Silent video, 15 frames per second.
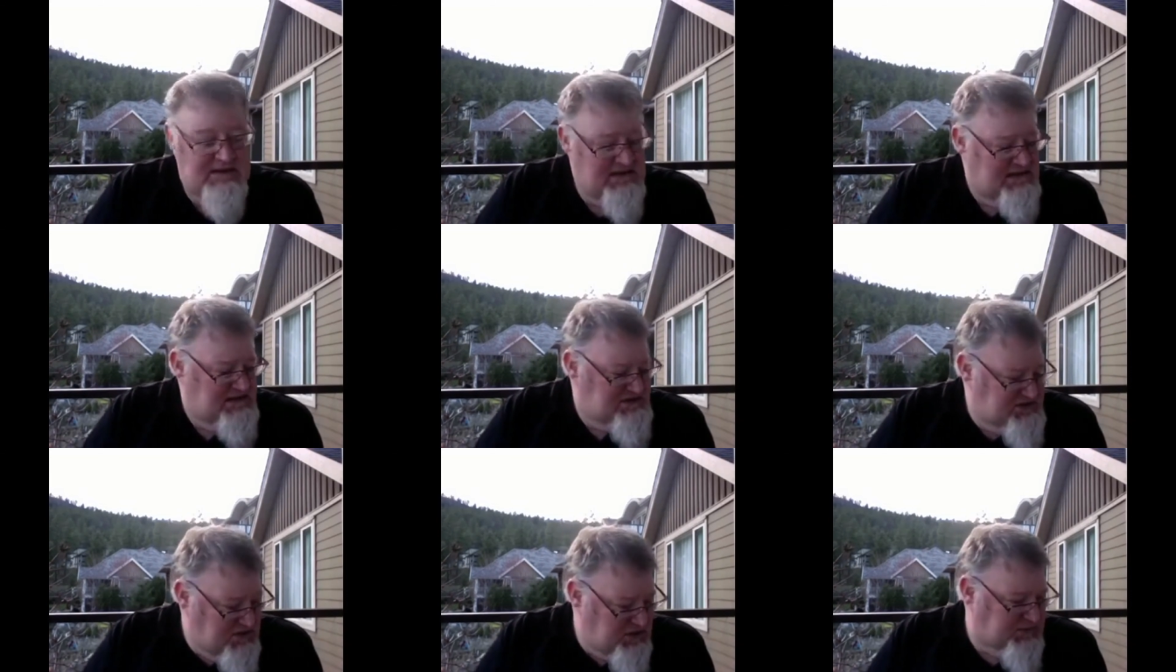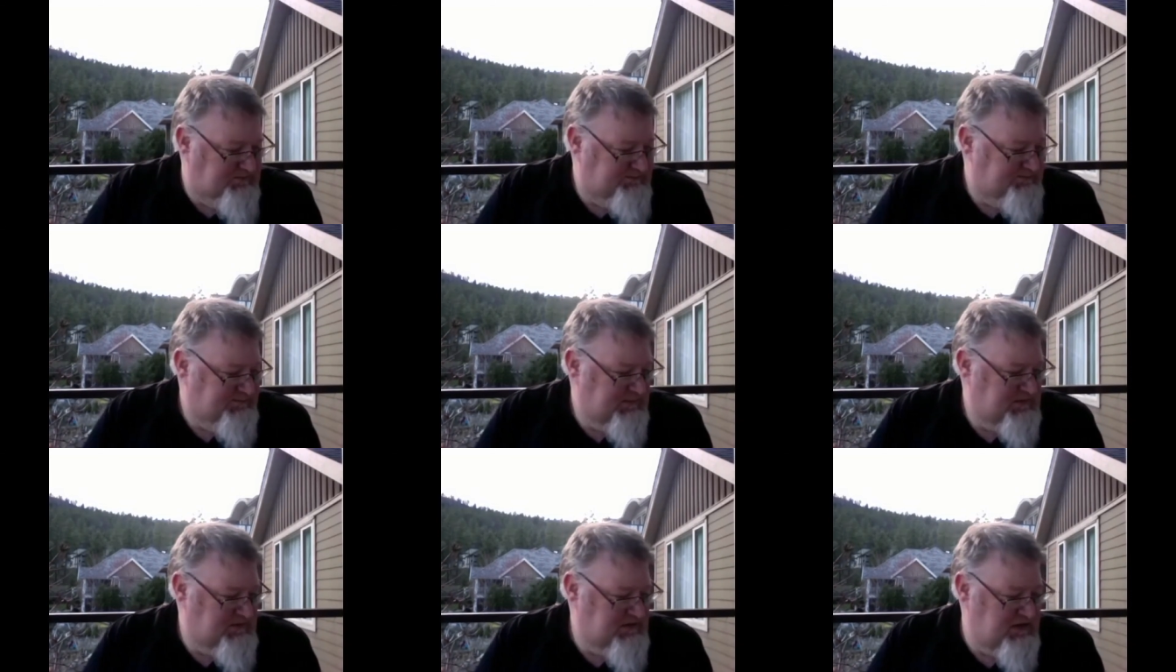So
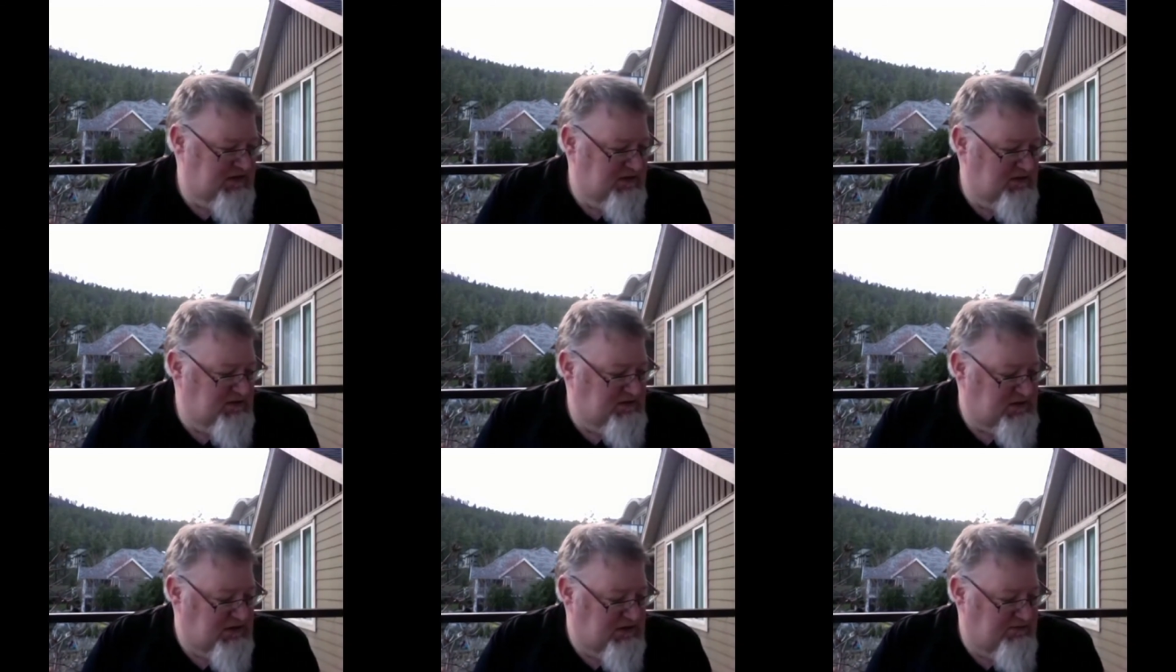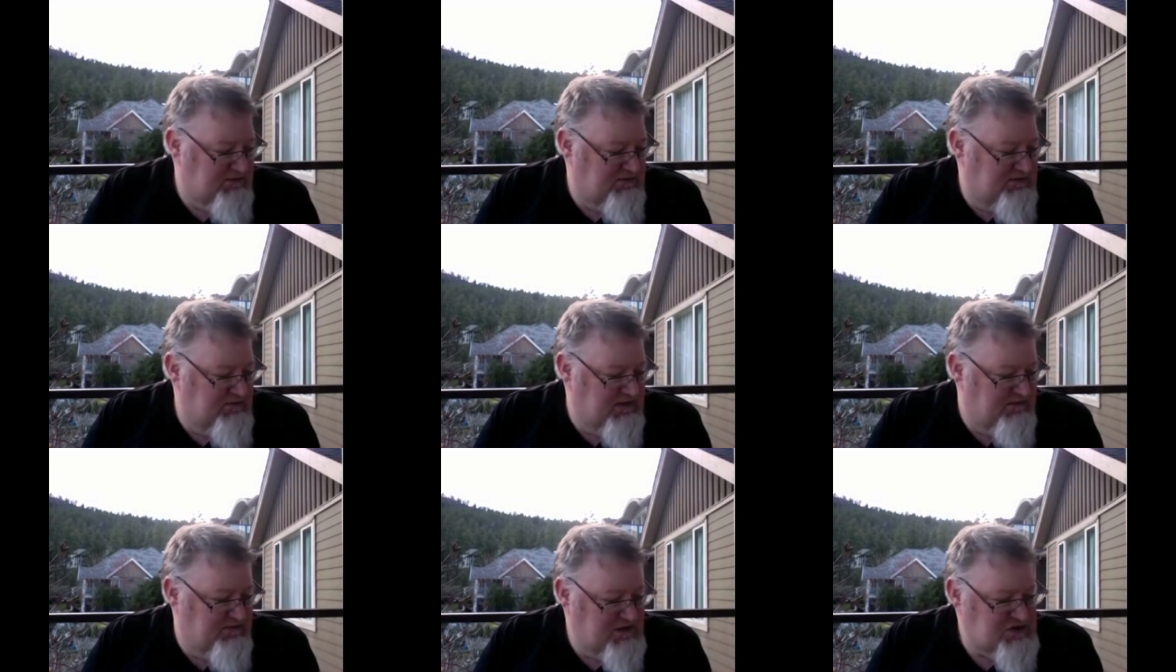to the uh, to the The
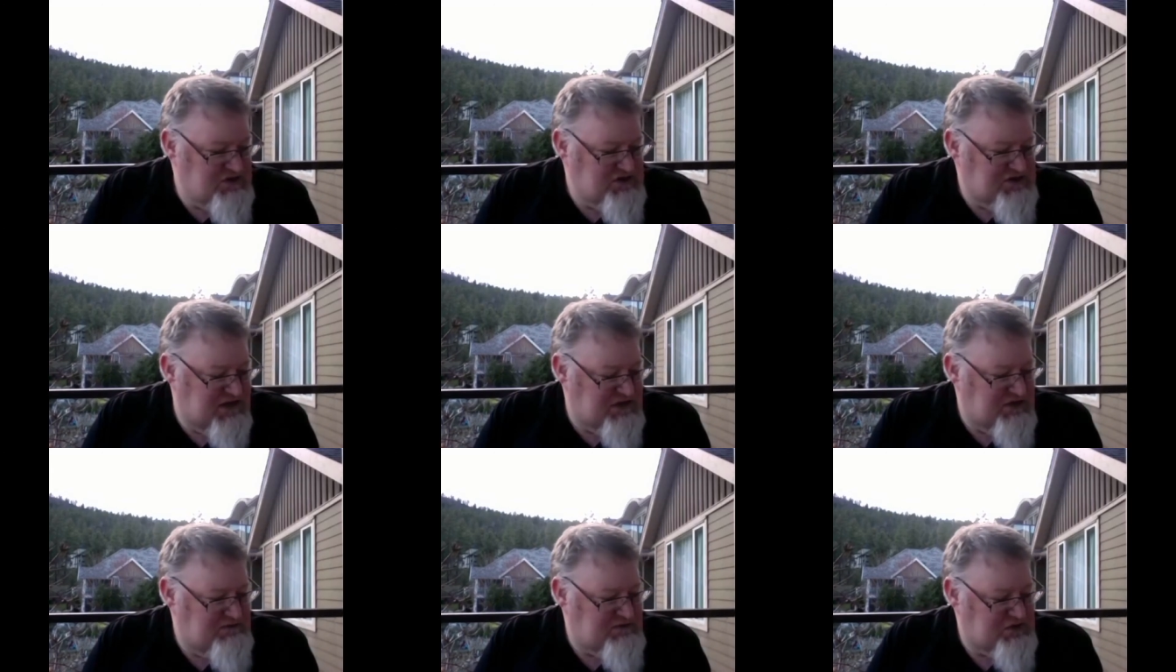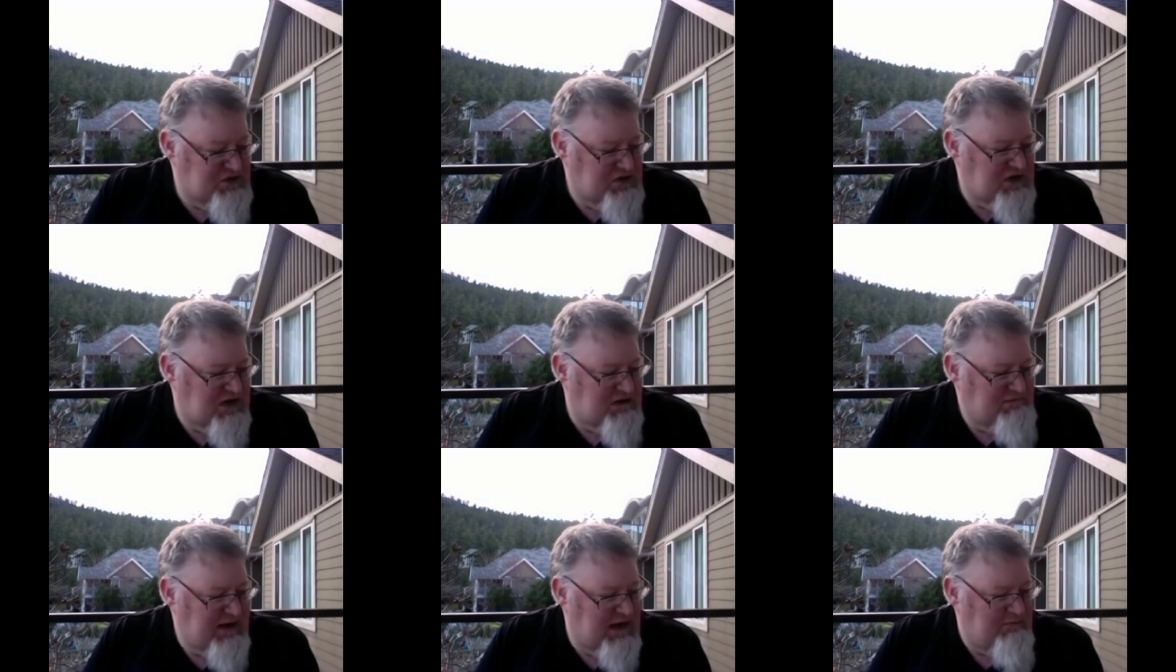official said to him, "Sir, come
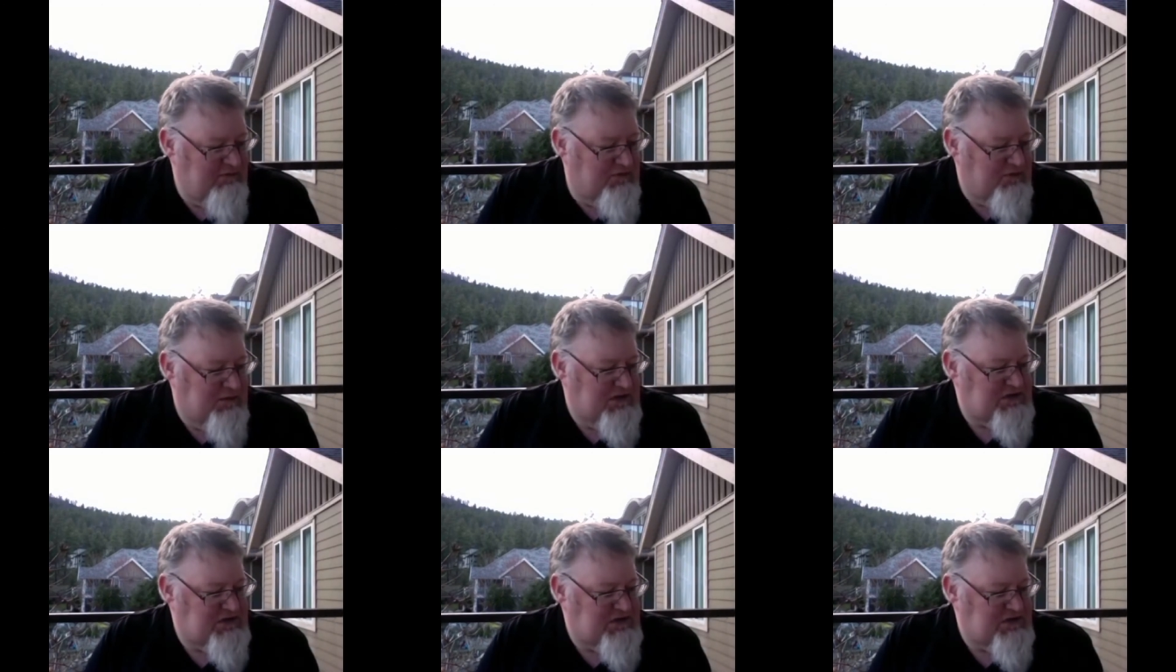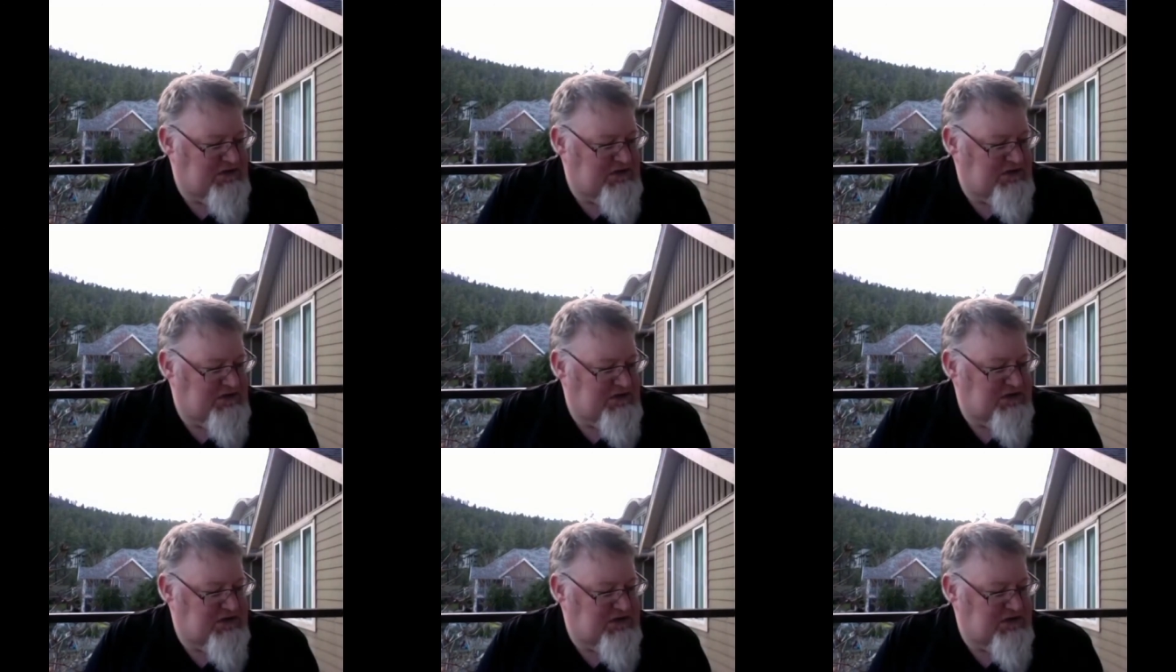down before my child dies."